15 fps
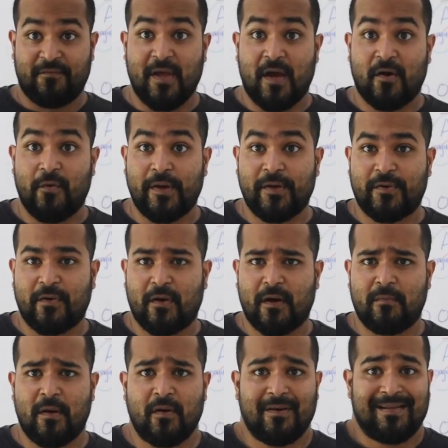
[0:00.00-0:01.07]
we are going to talk
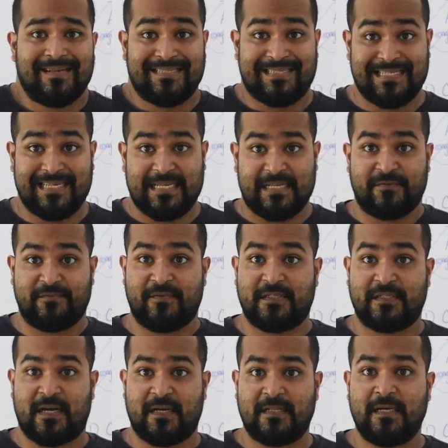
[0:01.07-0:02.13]
about C,
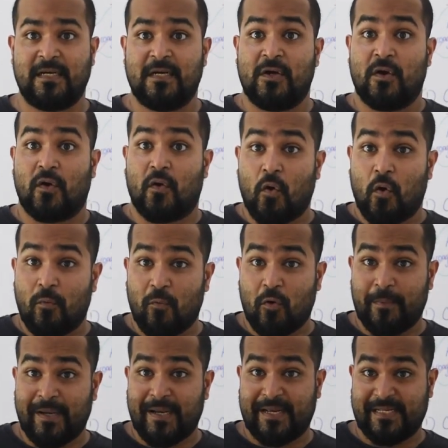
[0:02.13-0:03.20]
which are the
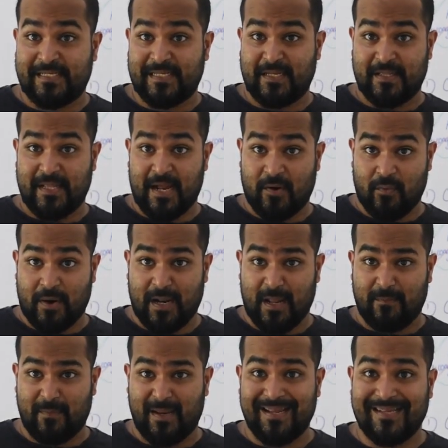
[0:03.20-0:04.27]
comorbidities. In that, what
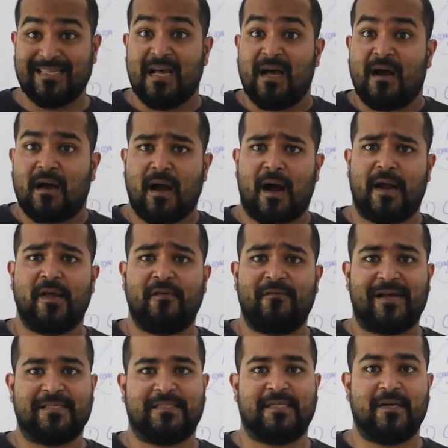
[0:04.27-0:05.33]
I mean is
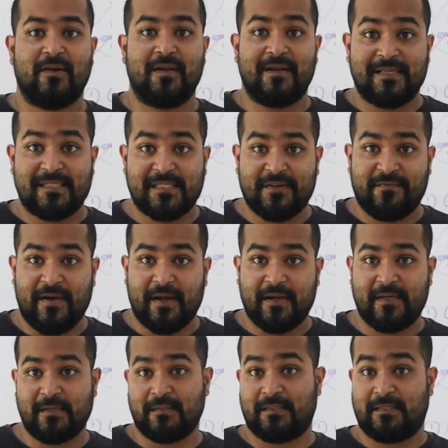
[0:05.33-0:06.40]
cardiovascular risk
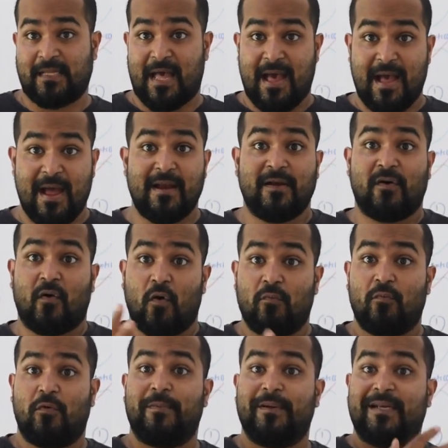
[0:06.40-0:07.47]
factors and
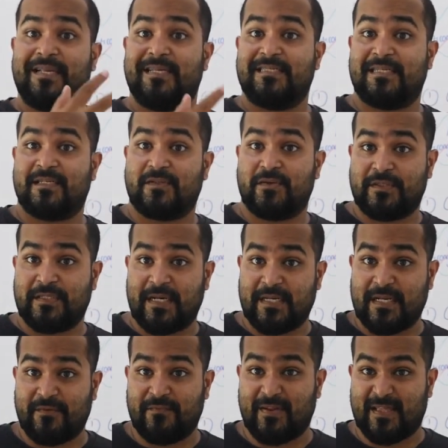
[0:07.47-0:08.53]
comorbidities
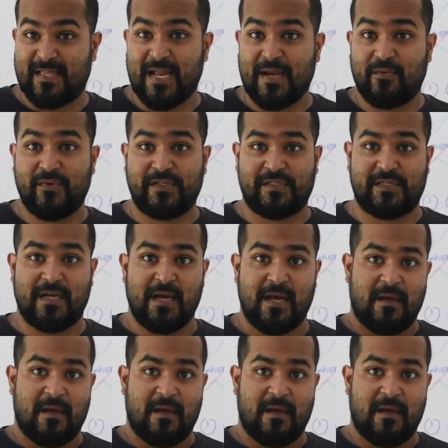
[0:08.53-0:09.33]
associated with that, which